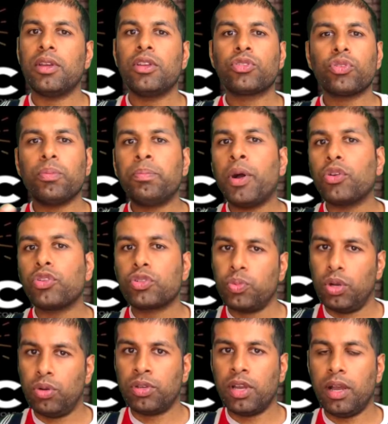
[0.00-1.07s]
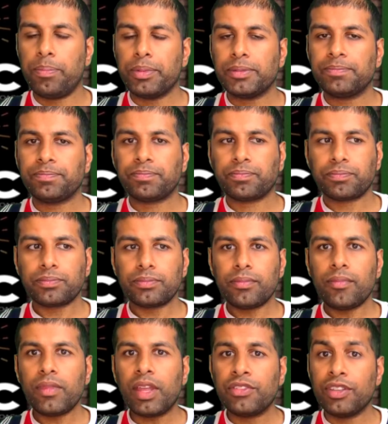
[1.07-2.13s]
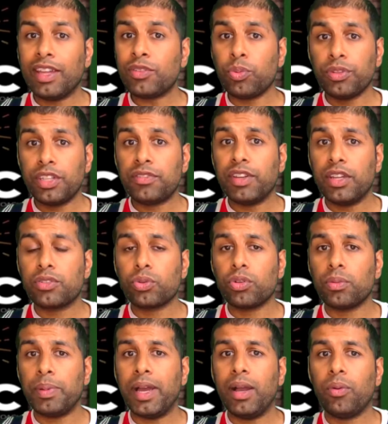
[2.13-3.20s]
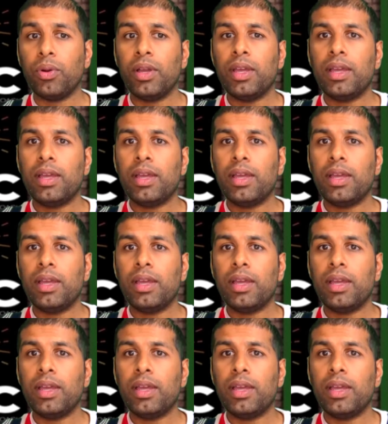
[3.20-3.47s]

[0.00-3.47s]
sort of post World Cup. So that's what this video is all about.